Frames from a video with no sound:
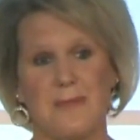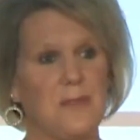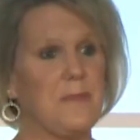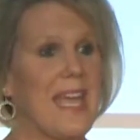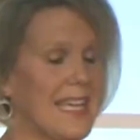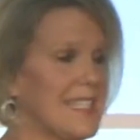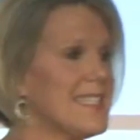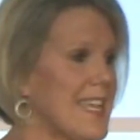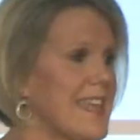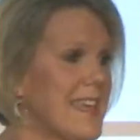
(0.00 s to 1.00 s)
room that can
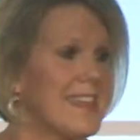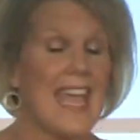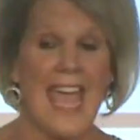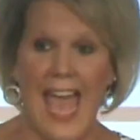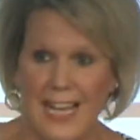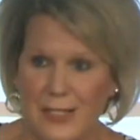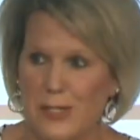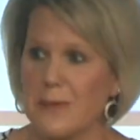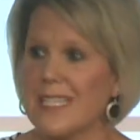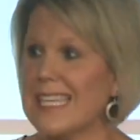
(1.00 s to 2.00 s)
say that they
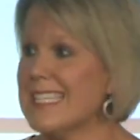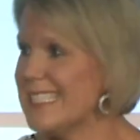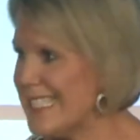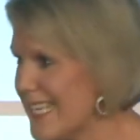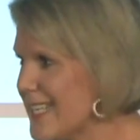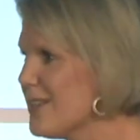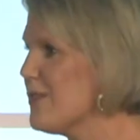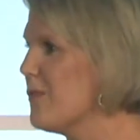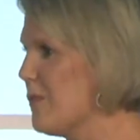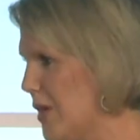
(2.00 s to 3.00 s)
actually didn't
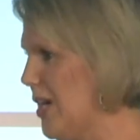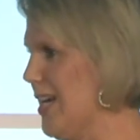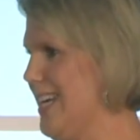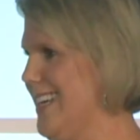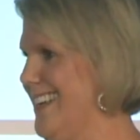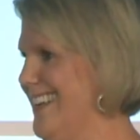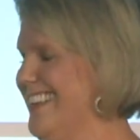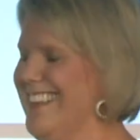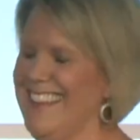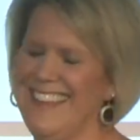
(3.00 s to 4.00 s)
work.
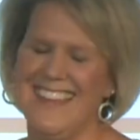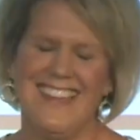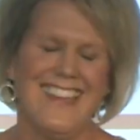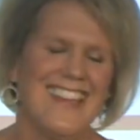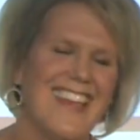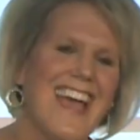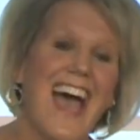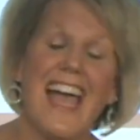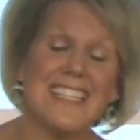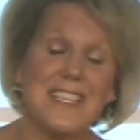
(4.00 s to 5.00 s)

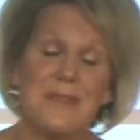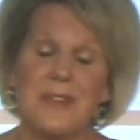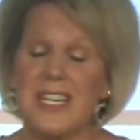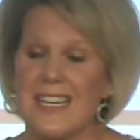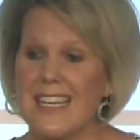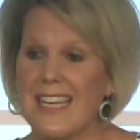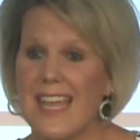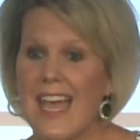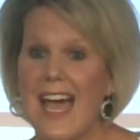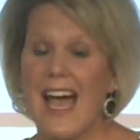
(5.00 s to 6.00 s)
I didn't work.
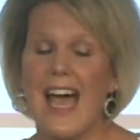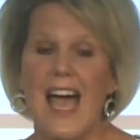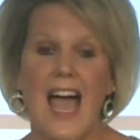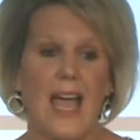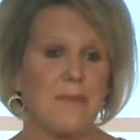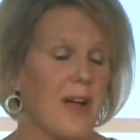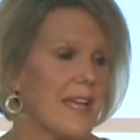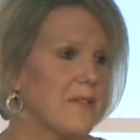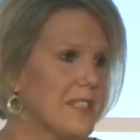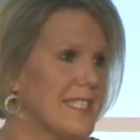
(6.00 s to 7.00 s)
I
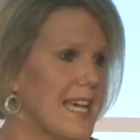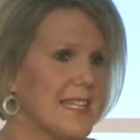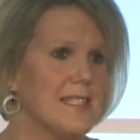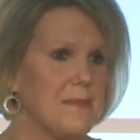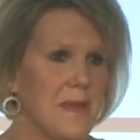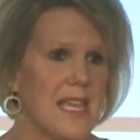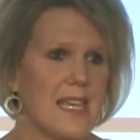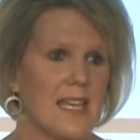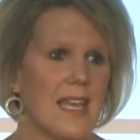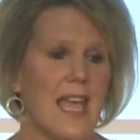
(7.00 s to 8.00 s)
prioritized
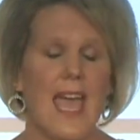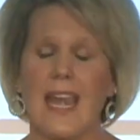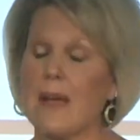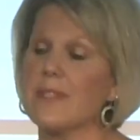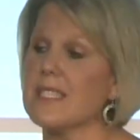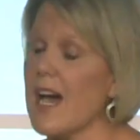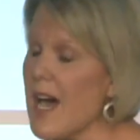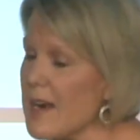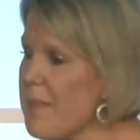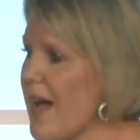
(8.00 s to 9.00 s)
me, and I was
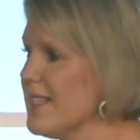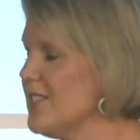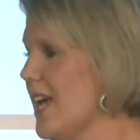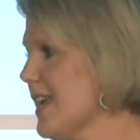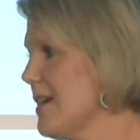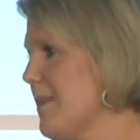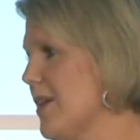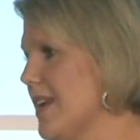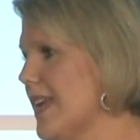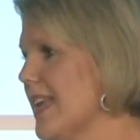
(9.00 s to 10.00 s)
unapologetic
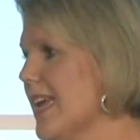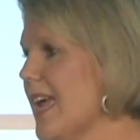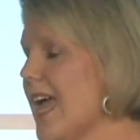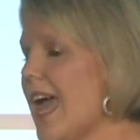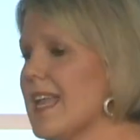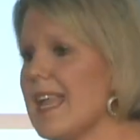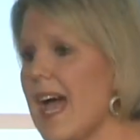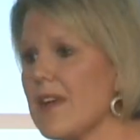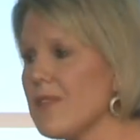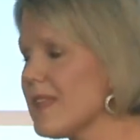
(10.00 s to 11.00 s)
about it. And
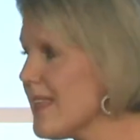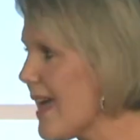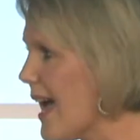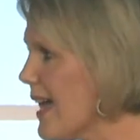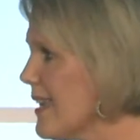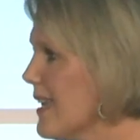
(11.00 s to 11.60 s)
not only that,